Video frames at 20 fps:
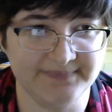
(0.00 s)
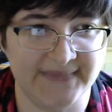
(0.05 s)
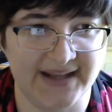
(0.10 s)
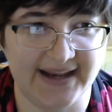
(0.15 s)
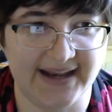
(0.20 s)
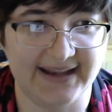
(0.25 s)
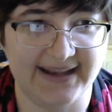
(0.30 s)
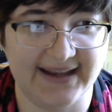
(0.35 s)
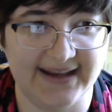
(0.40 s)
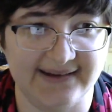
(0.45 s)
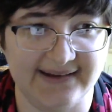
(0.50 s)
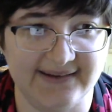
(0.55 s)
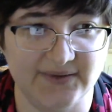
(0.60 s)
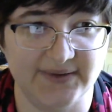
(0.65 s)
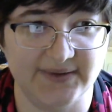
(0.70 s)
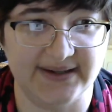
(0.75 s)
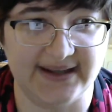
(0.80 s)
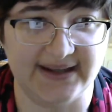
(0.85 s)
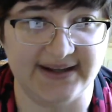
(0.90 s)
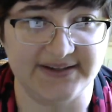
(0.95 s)
like to
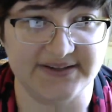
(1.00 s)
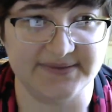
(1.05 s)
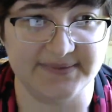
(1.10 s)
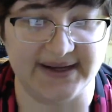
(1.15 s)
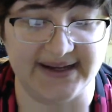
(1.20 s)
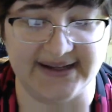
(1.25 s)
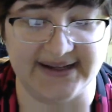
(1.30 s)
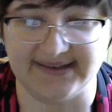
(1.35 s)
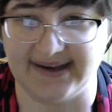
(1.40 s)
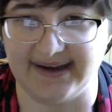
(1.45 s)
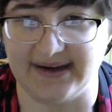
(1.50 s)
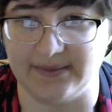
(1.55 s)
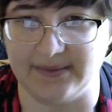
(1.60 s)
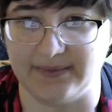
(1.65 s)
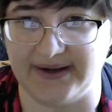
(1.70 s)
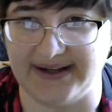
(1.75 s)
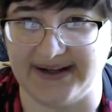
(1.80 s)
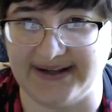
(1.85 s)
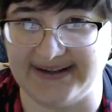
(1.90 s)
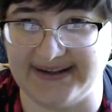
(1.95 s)
engage my entire
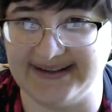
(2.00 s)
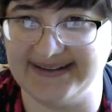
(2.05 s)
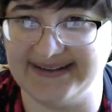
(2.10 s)
brain.